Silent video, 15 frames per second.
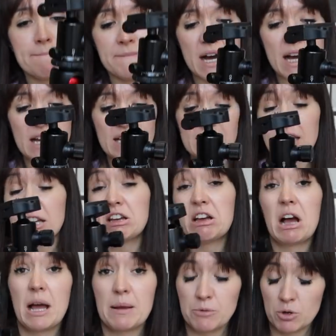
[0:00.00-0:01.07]
but
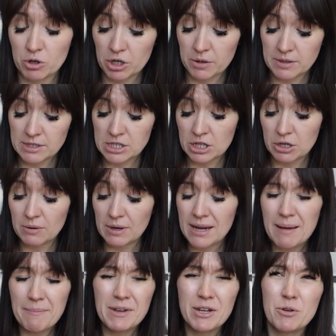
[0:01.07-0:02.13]
I'm not going to.
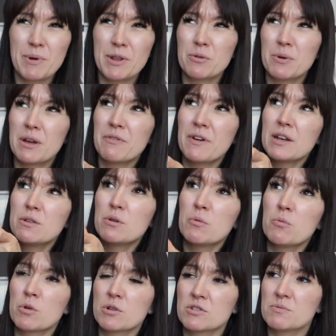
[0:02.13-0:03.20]
Let me know, by the way, if
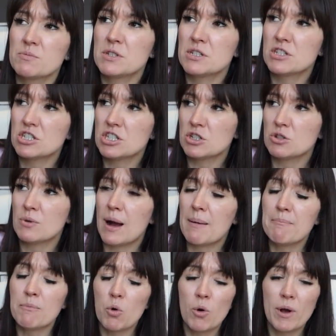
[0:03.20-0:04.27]
anyone wants me to do a
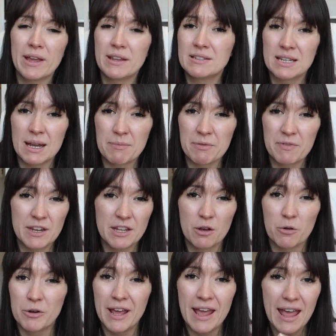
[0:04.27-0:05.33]
more in-depth
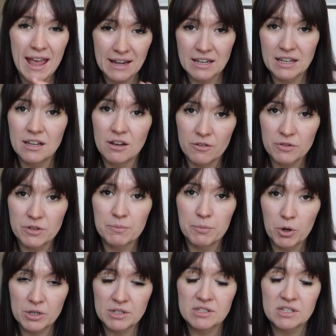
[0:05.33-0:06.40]
video on any of the
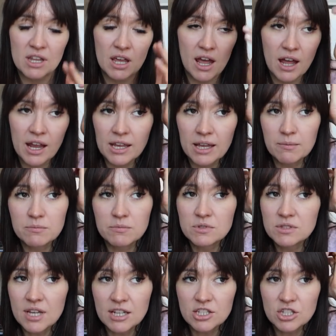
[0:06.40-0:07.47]
points that I am
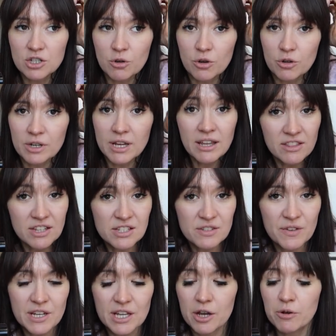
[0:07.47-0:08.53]
touching on in this
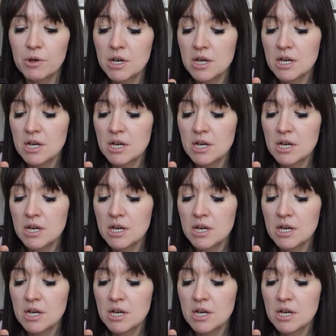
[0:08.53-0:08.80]
video,